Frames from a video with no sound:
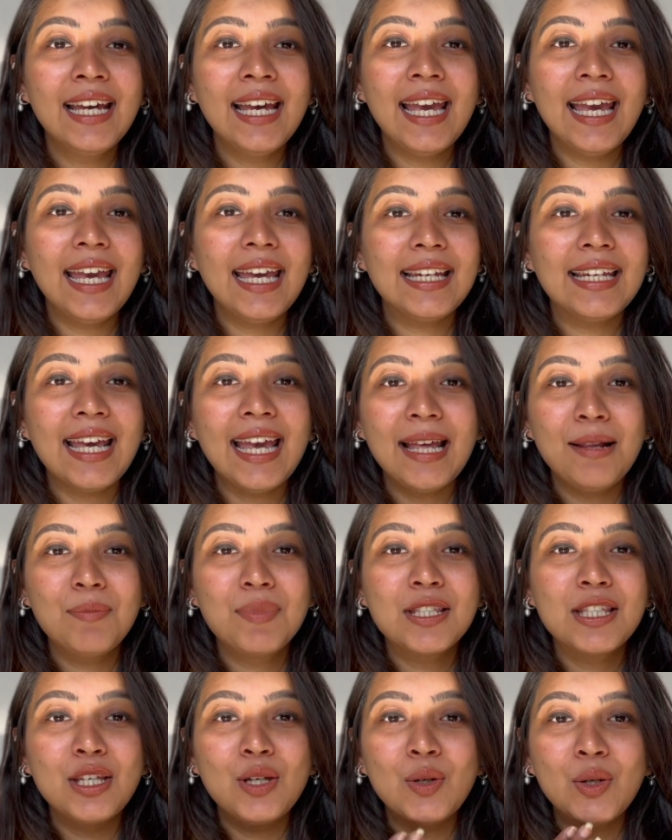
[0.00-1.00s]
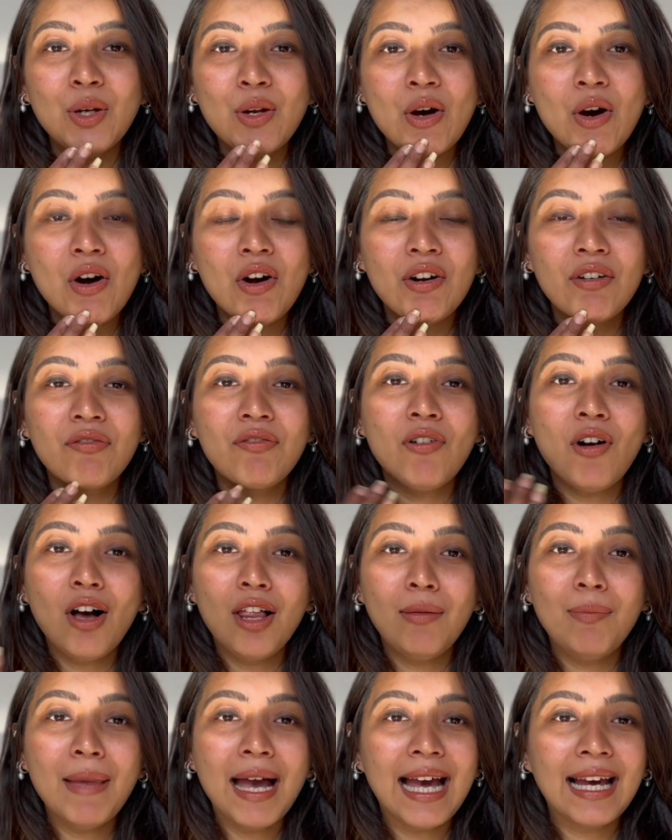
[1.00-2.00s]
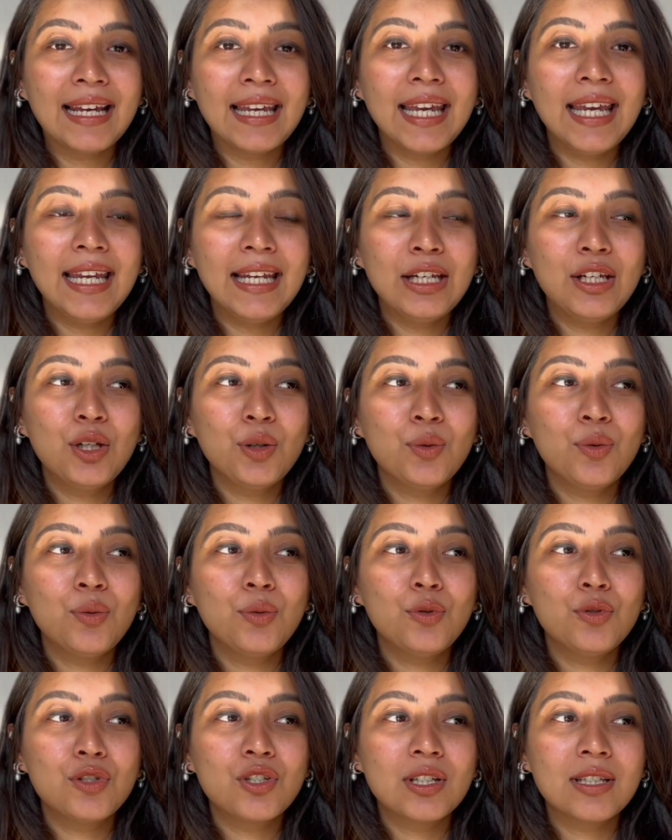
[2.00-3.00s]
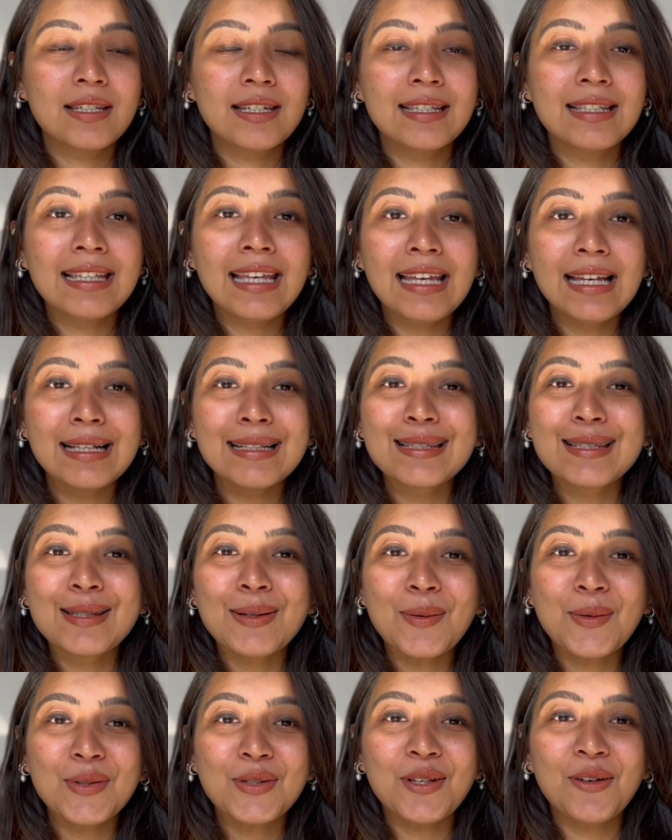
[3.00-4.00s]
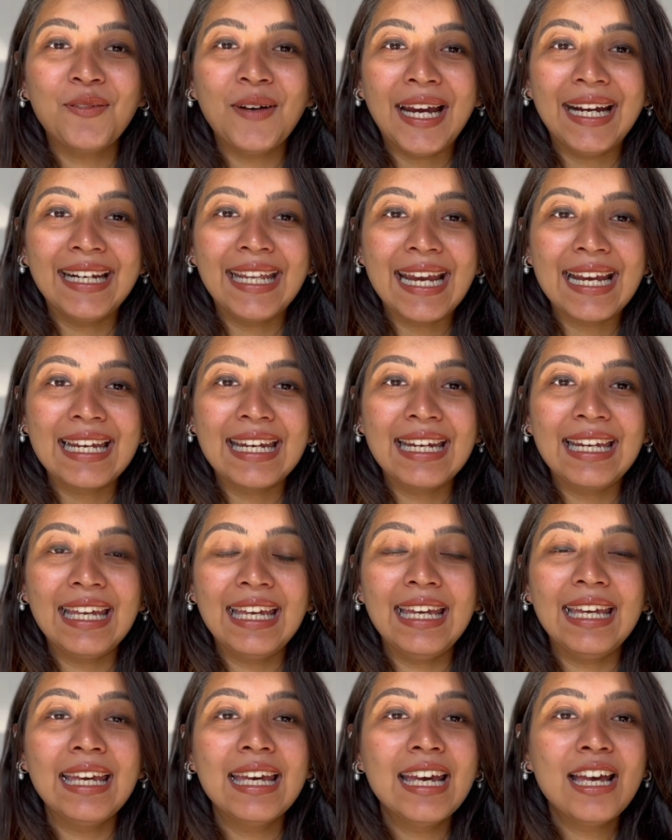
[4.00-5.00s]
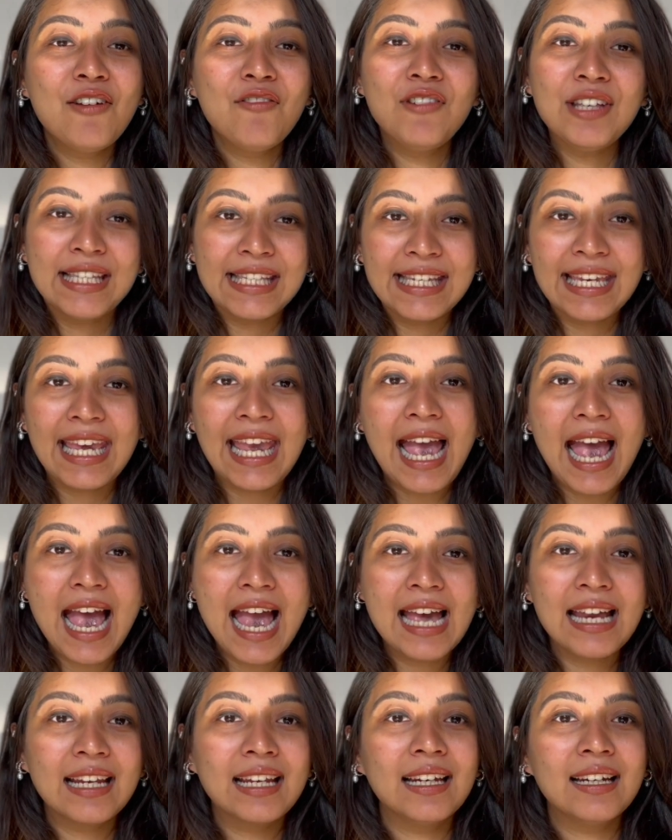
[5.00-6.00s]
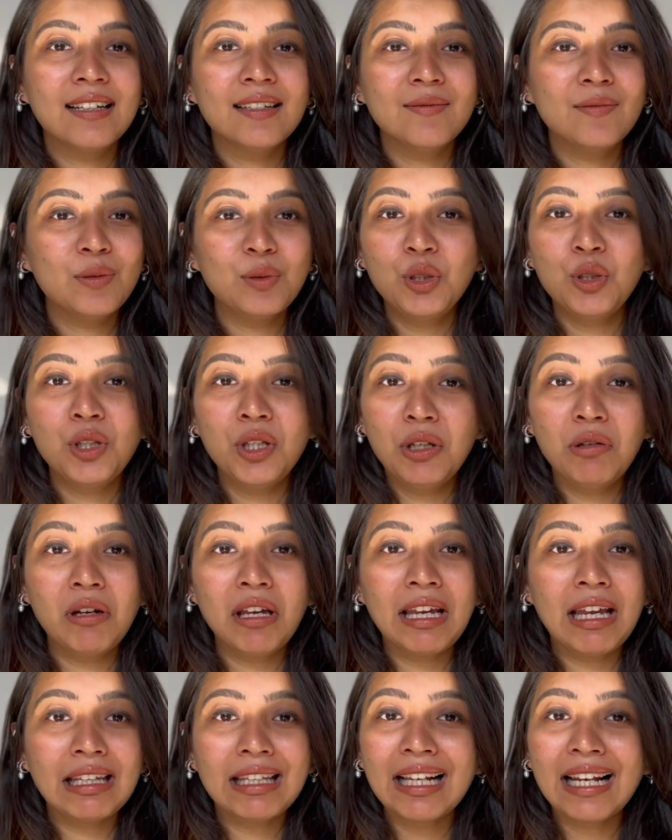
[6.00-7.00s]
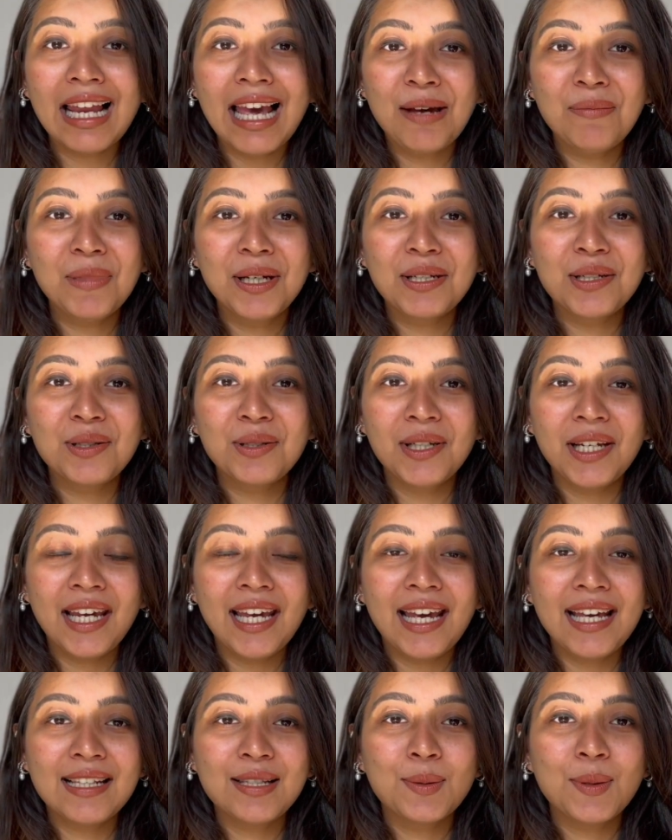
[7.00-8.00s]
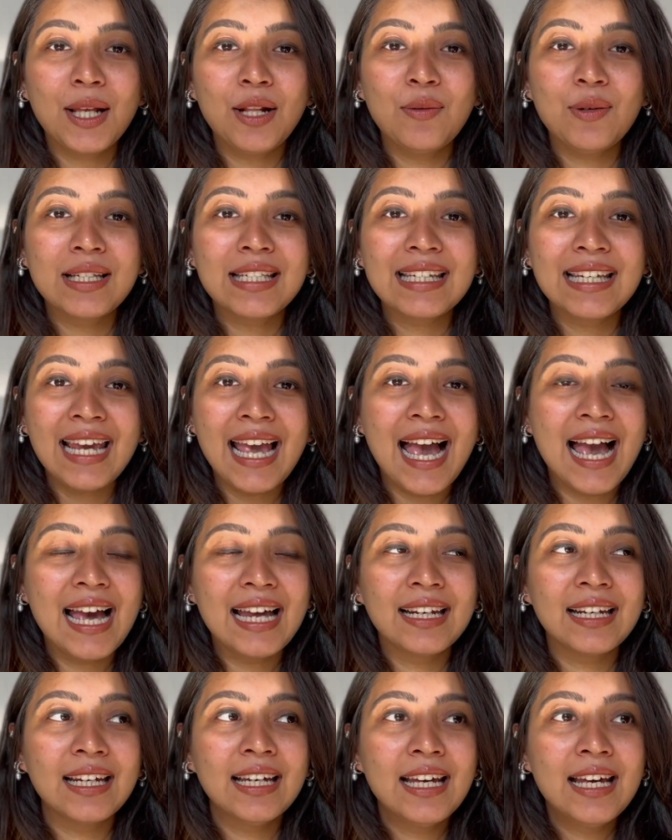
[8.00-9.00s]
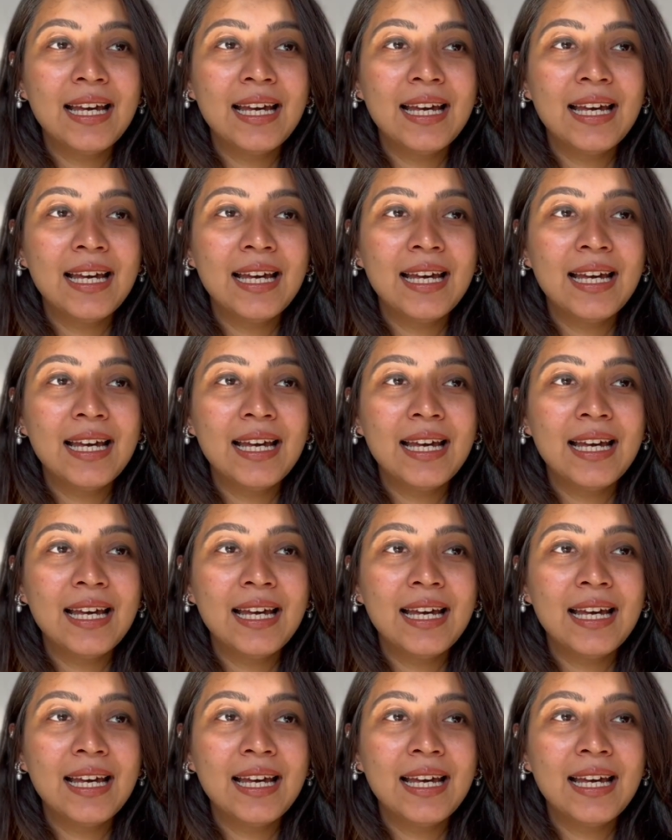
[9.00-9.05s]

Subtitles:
It helps you not fall back into just a single source of identity, which can, looking at the climate today as well, which can